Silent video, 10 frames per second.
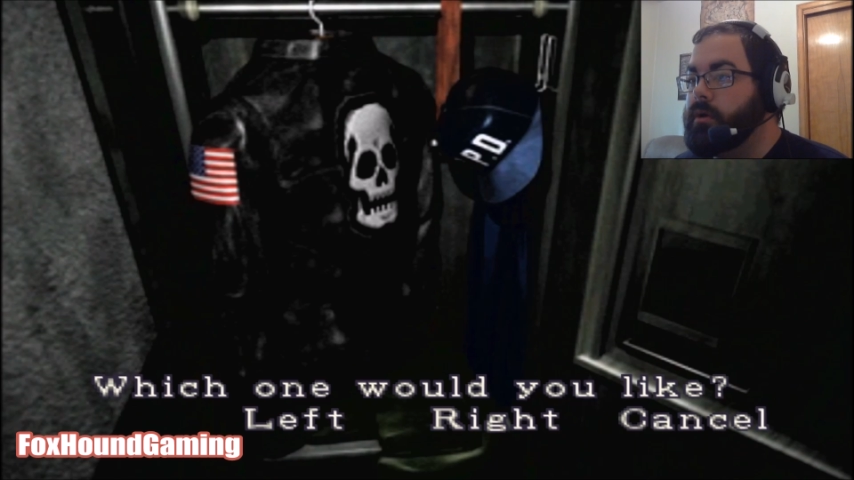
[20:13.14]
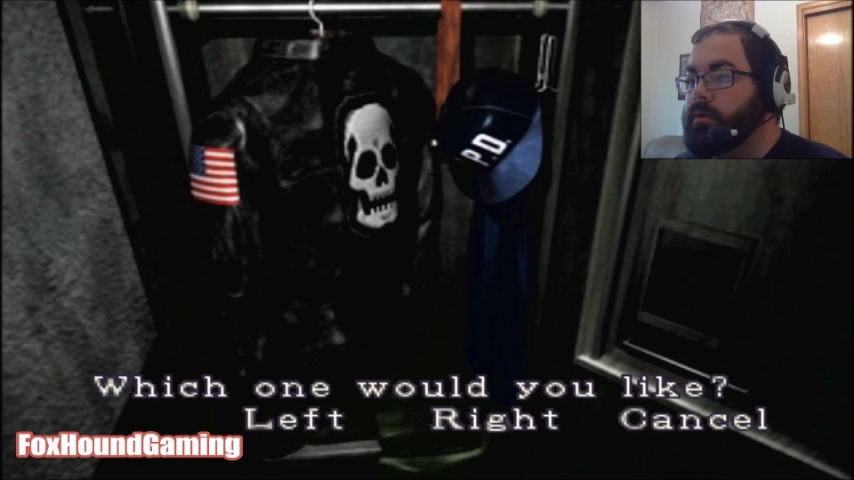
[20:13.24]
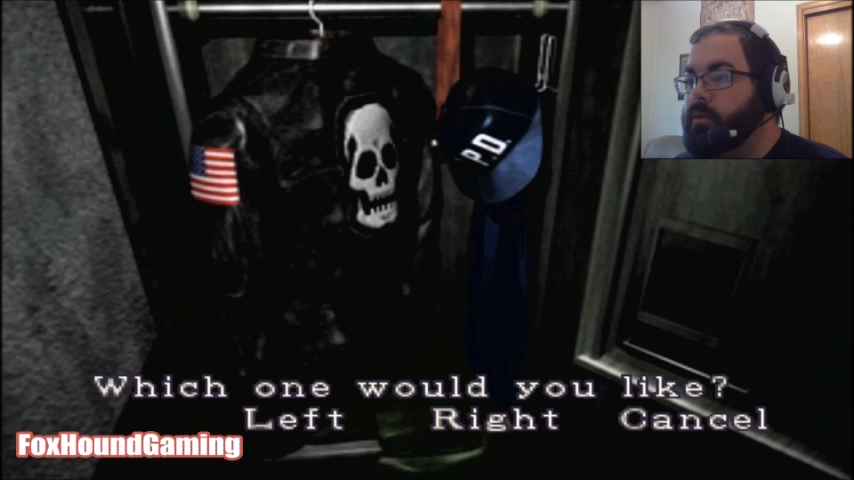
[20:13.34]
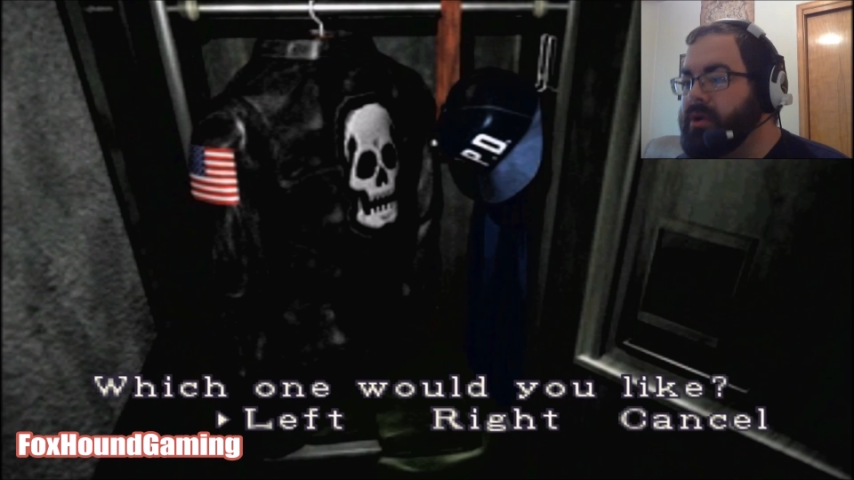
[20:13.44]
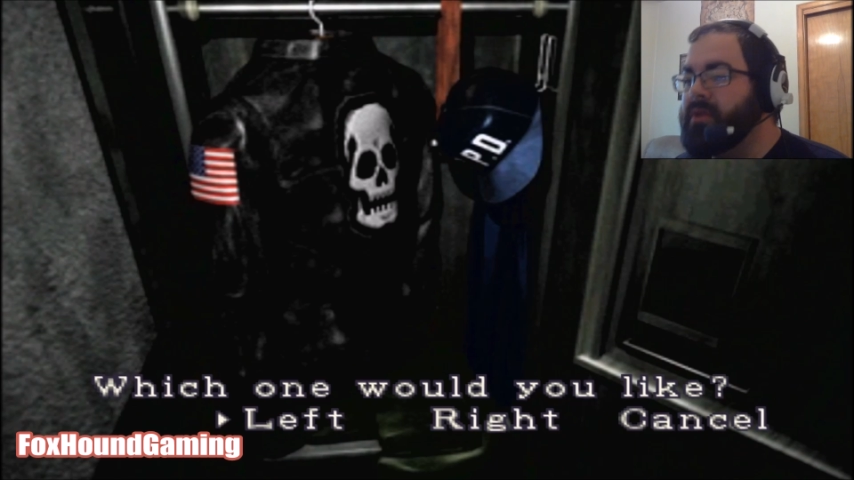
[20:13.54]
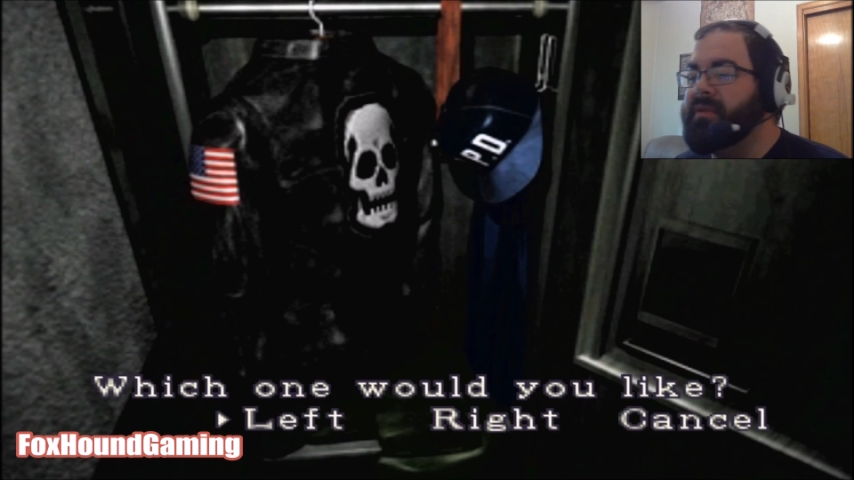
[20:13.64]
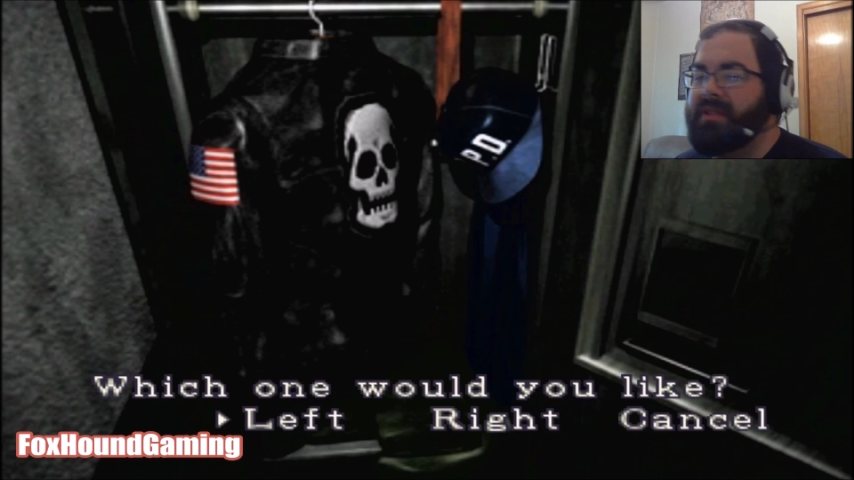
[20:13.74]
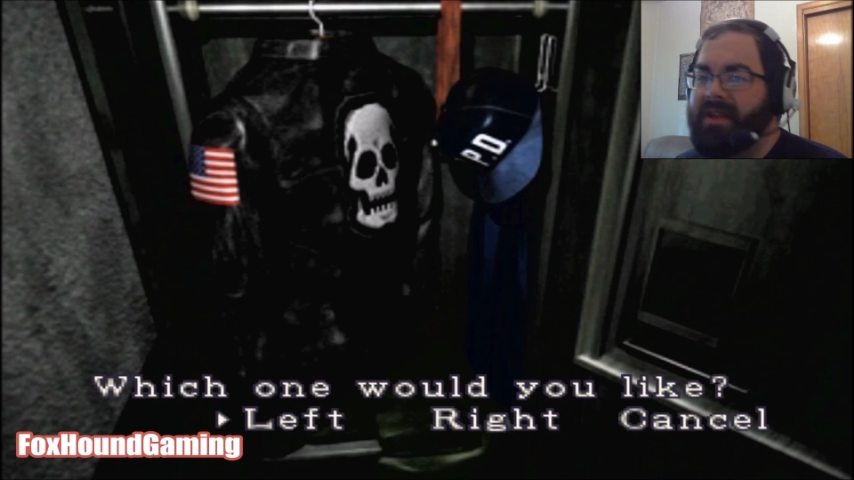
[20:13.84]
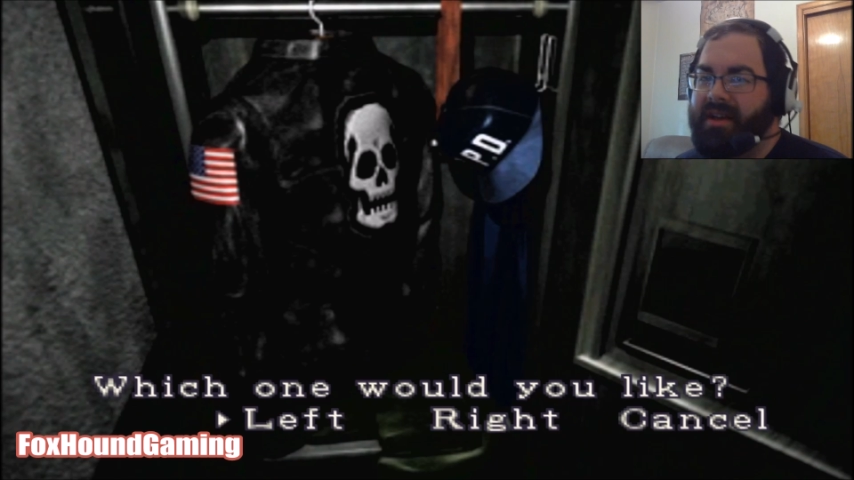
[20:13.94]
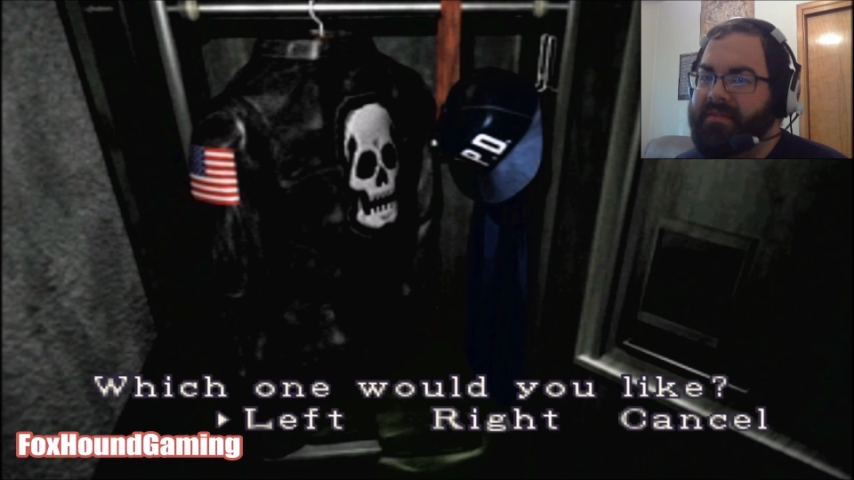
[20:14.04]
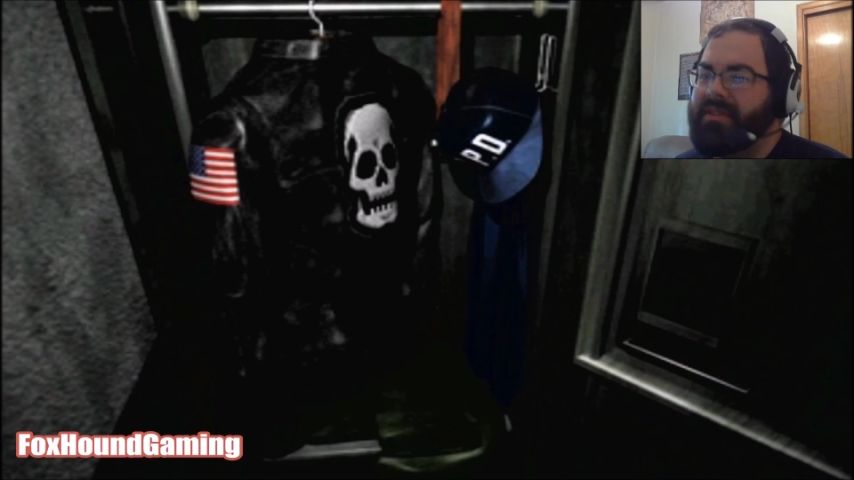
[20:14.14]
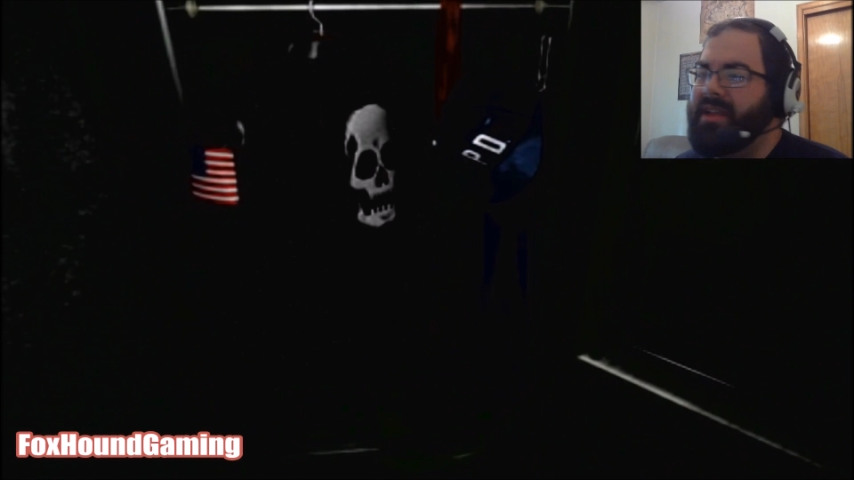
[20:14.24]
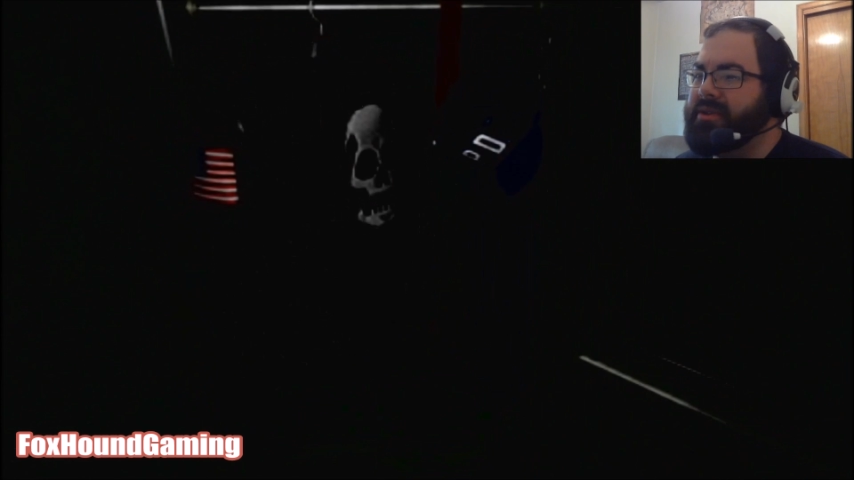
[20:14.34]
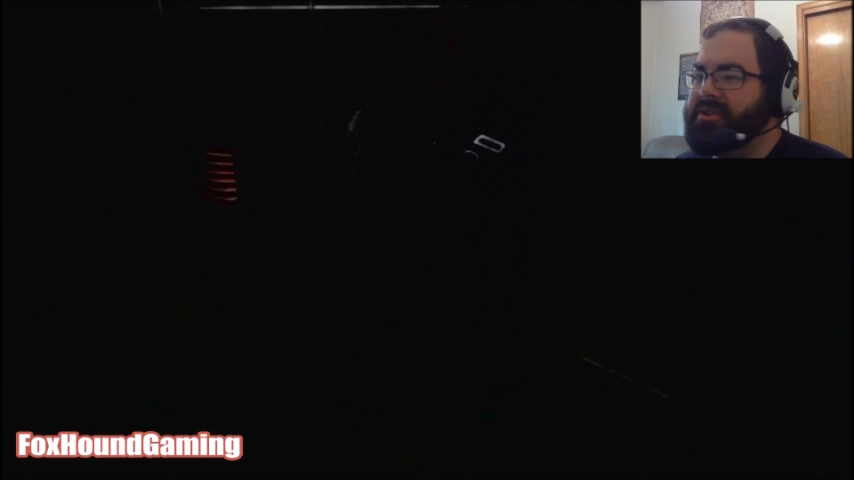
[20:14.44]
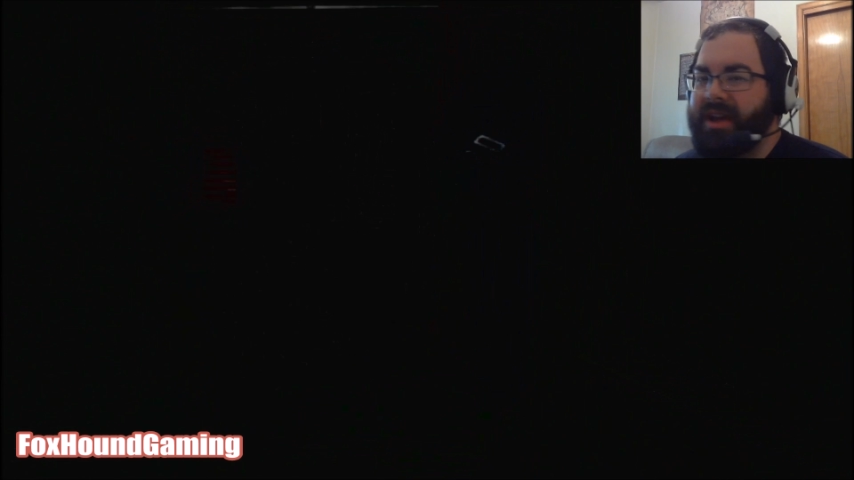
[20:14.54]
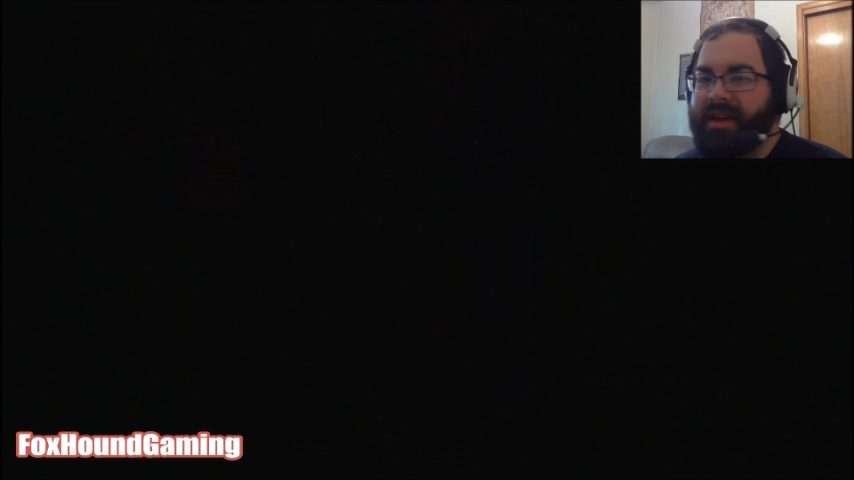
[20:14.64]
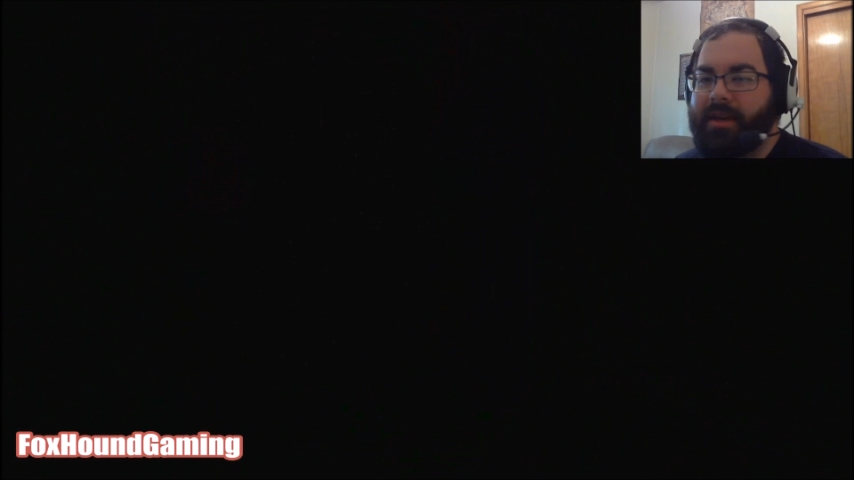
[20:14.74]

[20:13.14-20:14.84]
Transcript: We're going for the left. Leather jacket.